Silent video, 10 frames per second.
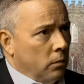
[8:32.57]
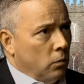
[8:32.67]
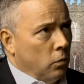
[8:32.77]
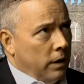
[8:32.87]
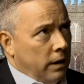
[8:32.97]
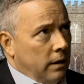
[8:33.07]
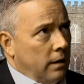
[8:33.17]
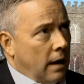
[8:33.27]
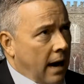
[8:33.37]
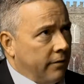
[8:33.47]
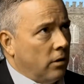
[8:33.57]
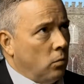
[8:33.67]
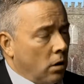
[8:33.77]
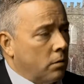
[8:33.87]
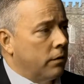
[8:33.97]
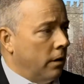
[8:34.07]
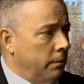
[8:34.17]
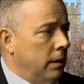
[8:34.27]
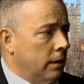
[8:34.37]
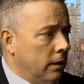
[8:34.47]
we have to work with on
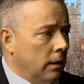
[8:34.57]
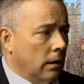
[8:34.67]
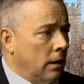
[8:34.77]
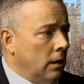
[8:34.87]
Beacon Hill.